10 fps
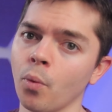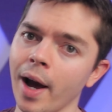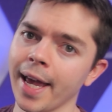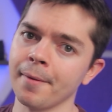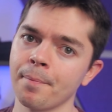
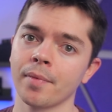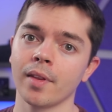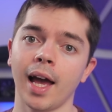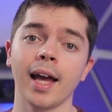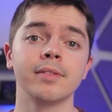way.
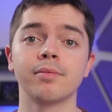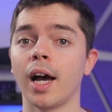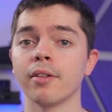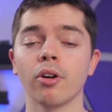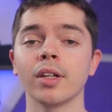And
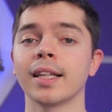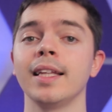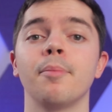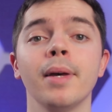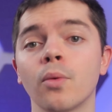
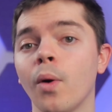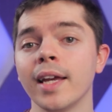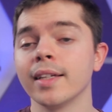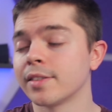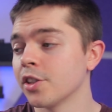ironically, the big
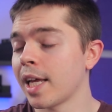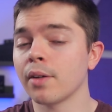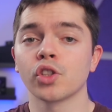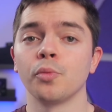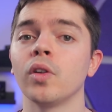way is just
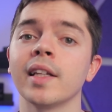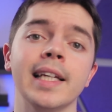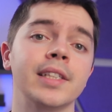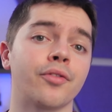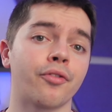how small it
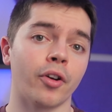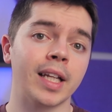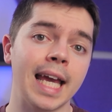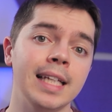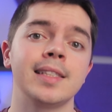is for an
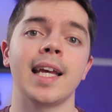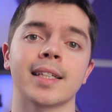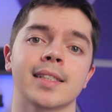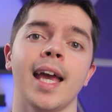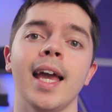
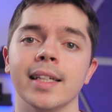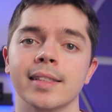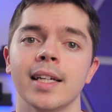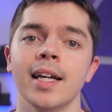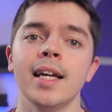ATX
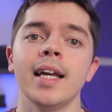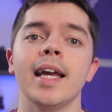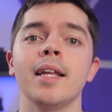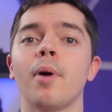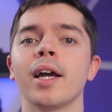case.
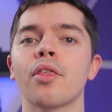In my